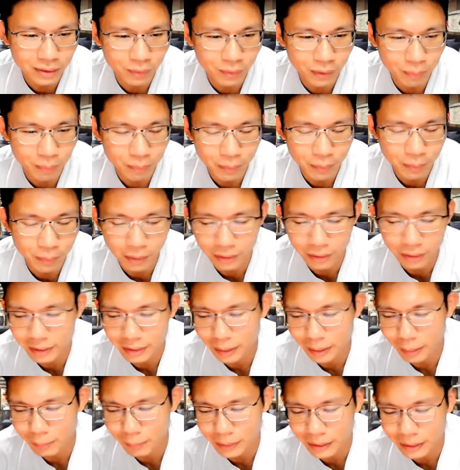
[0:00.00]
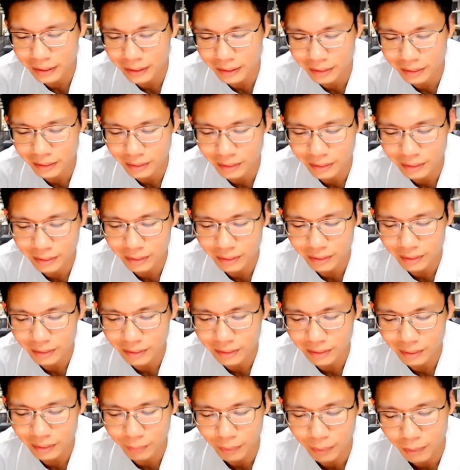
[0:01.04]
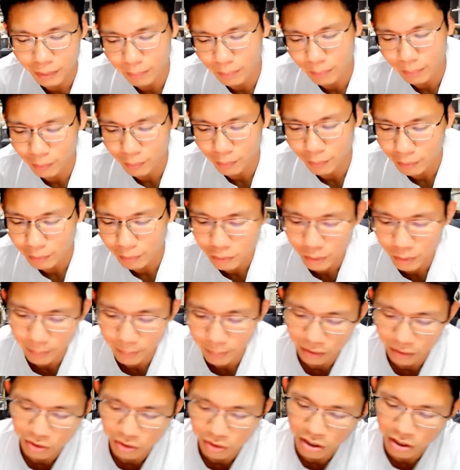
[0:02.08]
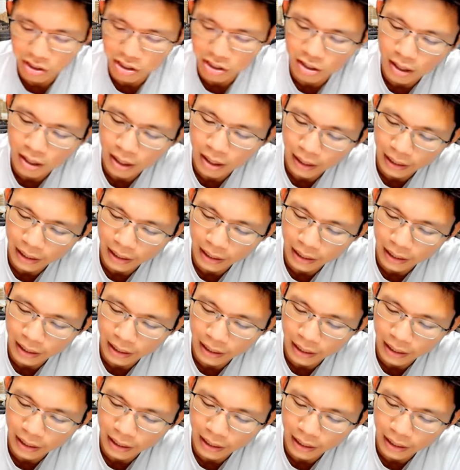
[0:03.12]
when people tell me, well, who am I to judge?